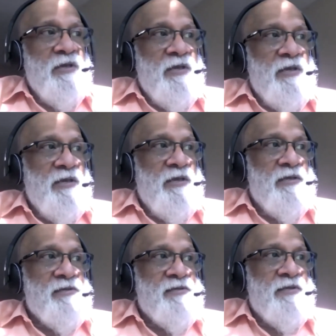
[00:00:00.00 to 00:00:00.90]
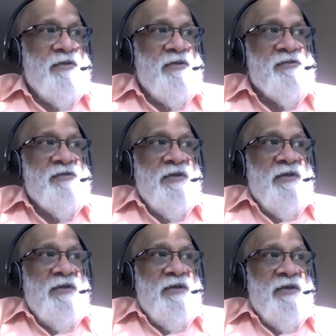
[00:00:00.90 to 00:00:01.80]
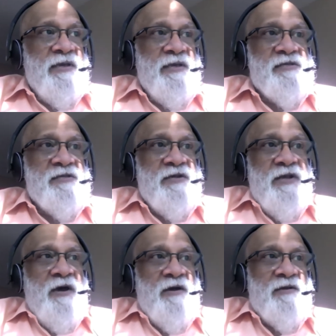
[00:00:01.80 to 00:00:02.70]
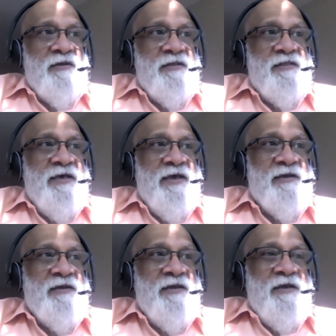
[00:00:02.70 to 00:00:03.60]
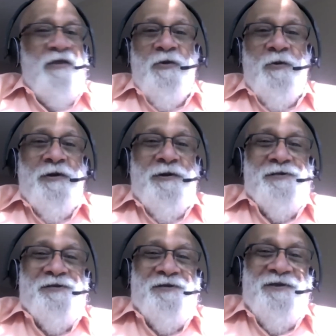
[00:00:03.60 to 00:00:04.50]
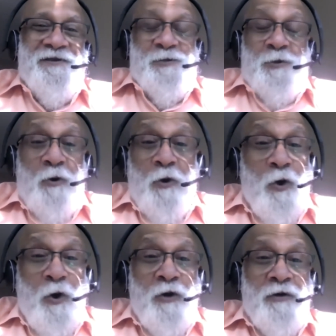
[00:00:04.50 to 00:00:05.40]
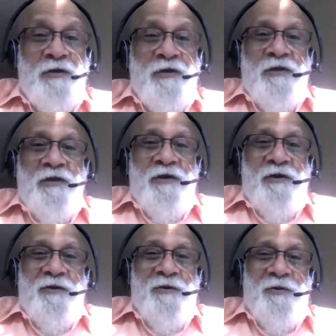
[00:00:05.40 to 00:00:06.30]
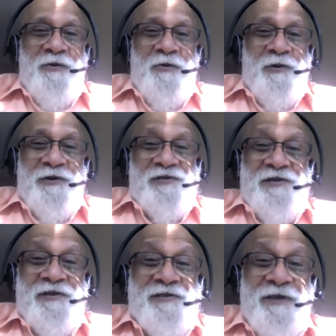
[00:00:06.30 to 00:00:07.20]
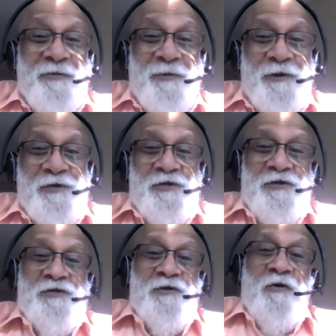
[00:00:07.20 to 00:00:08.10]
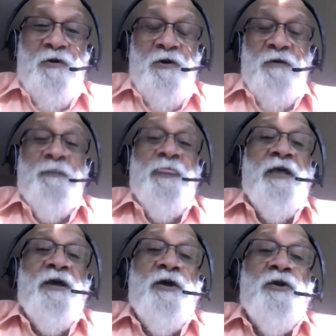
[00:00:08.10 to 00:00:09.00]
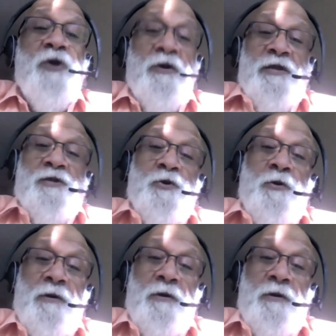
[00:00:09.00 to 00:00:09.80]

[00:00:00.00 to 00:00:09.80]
is not that Eucharist is wrong or Eucharistic celebration is wrong, not at all.